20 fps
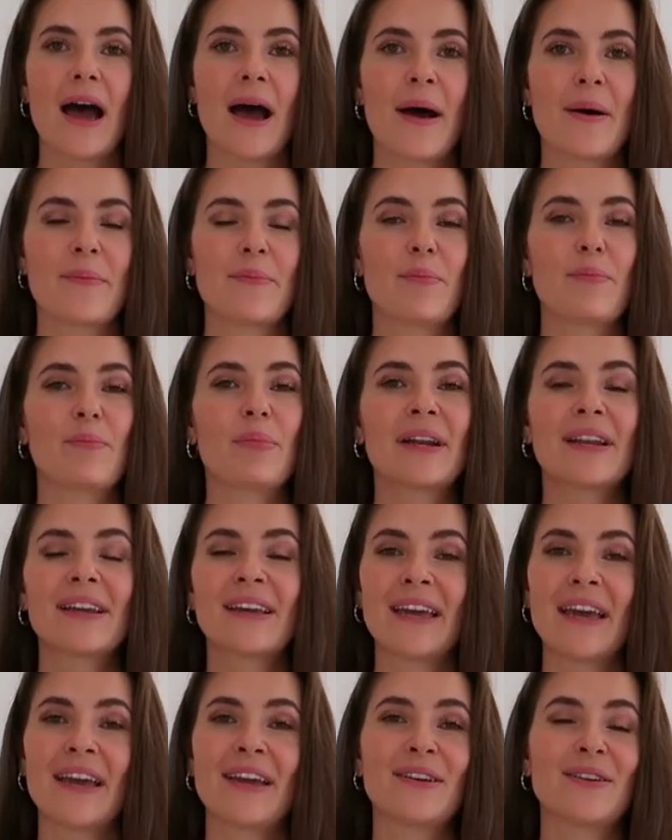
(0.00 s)
um, but
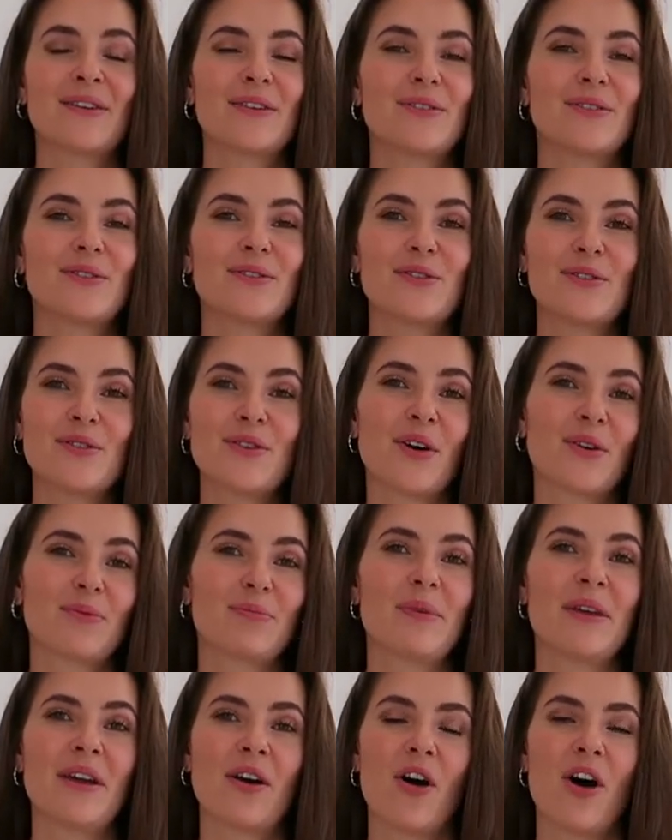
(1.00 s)
again, do not
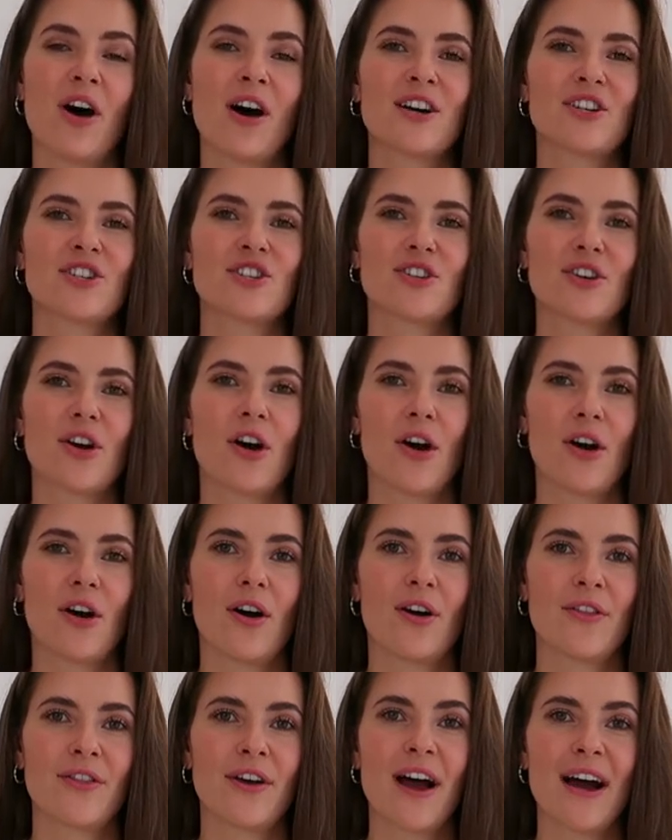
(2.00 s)
be harsh
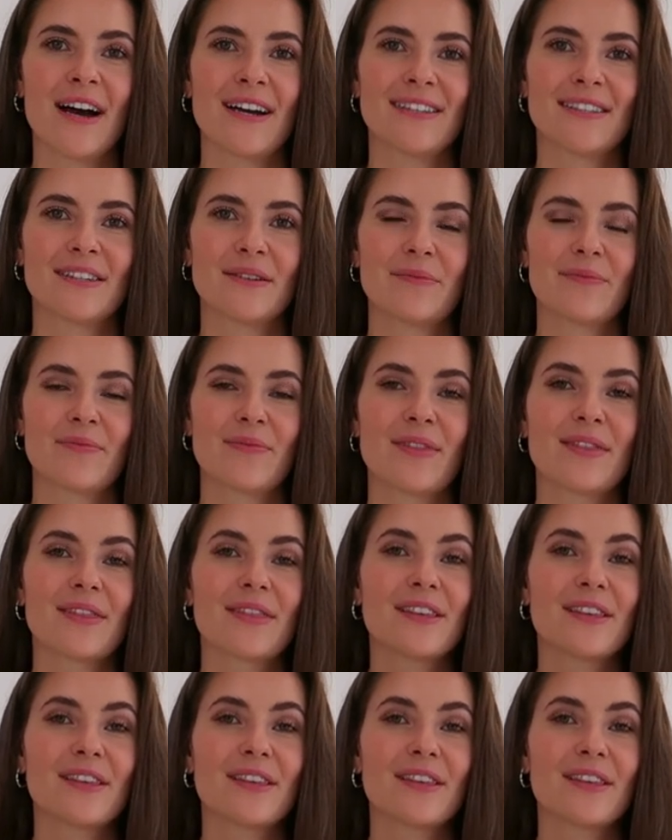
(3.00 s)
on the item.